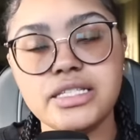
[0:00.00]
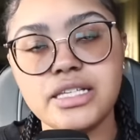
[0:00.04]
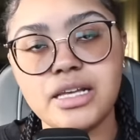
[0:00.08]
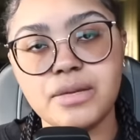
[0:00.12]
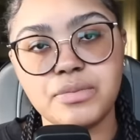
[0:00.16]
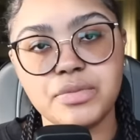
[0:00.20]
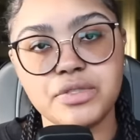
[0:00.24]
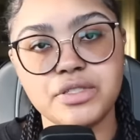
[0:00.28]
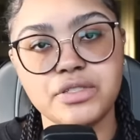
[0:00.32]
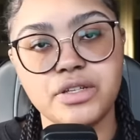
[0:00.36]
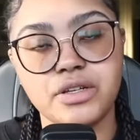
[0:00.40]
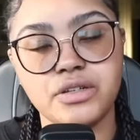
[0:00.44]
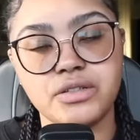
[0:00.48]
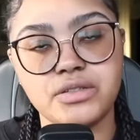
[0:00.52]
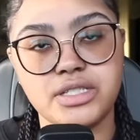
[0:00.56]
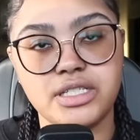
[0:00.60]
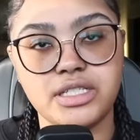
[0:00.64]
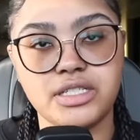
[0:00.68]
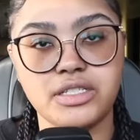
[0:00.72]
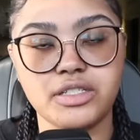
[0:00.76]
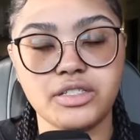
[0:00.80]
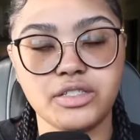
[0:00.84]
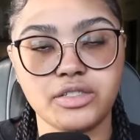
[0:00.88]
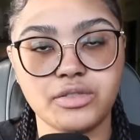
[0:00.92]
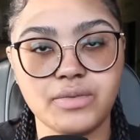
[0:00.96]
episode
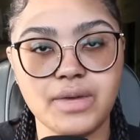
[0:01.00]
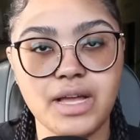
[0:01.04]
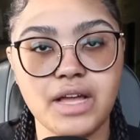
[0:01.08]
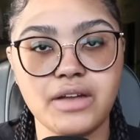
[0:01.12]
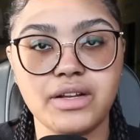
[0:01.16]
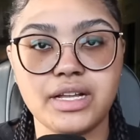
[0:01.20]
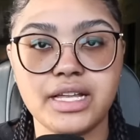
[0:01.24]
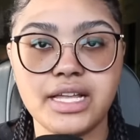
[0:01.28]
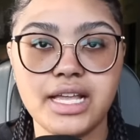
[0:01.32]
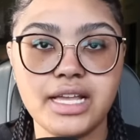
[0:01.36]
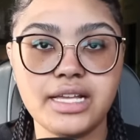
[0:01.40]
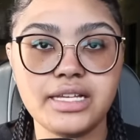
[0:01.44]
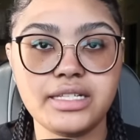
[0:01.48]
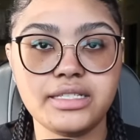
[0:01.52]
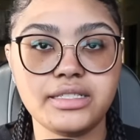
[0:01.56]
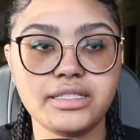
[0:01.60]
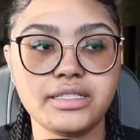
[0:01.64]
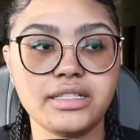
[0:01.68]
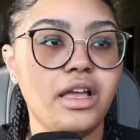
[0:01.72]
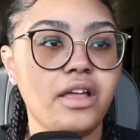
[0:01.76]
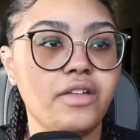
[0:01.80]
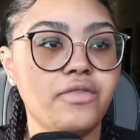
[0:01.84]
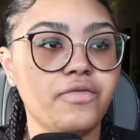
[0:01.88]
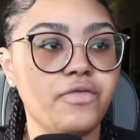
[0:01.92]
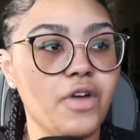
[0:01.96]
centers around a
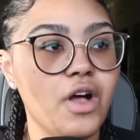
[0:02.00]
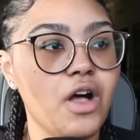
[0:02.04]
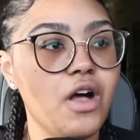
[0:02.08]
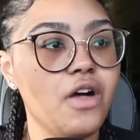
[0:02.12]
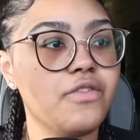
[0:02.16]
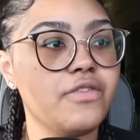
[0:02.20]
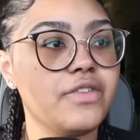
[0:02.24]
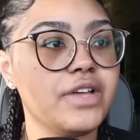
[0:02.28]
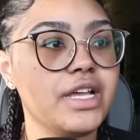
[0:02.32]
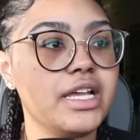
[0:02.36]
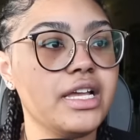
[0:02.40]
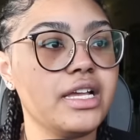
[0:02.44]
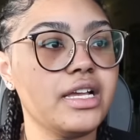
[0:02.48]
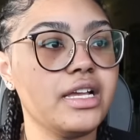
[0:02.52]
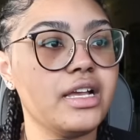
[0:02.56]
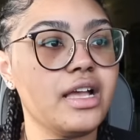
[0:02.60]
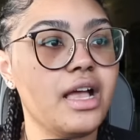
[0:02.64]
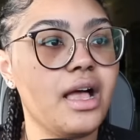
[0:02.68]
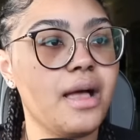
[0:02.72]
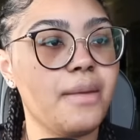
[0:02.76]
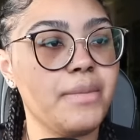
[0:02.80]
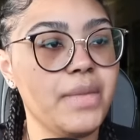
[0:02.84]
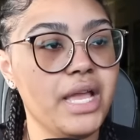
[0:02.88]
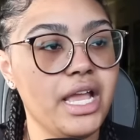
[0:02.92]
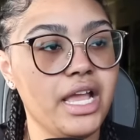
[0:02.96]
case involving
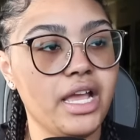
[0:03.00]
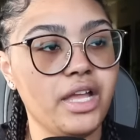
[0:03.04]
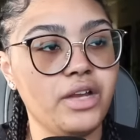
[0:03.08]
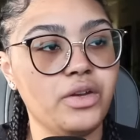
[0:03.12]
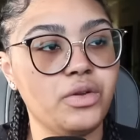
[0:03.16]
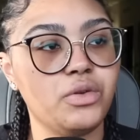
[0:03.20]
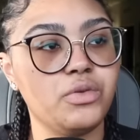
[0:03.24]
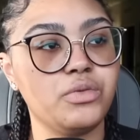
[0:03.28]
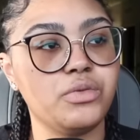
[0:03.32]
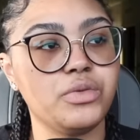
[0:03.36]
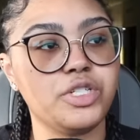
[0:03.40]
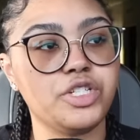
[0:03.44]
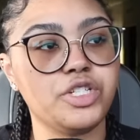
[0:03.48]
a man who was